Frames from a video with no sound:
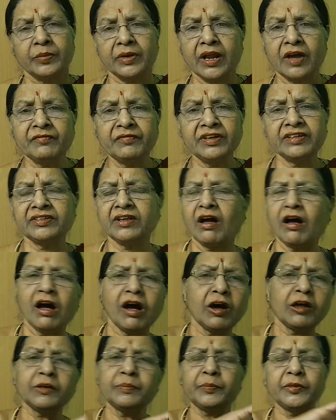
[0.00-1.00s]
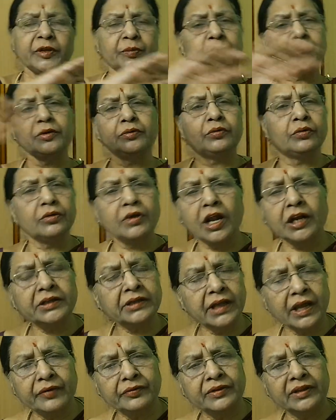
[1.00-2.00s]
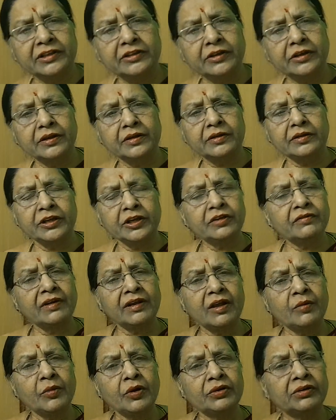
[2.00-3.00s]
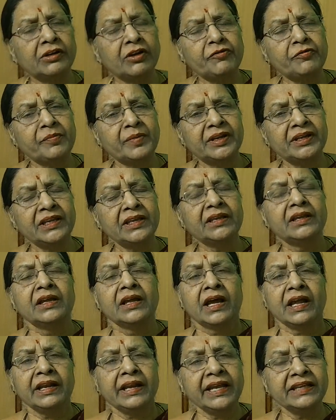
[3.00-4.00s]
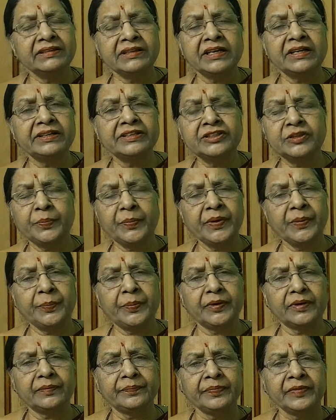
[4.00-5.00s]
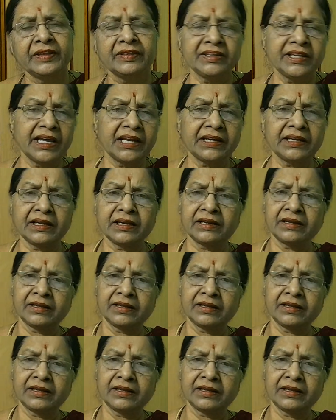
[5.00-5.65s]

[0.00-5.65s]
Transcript: Brahmins, all people do not have the equal amount of money like the rich people. They are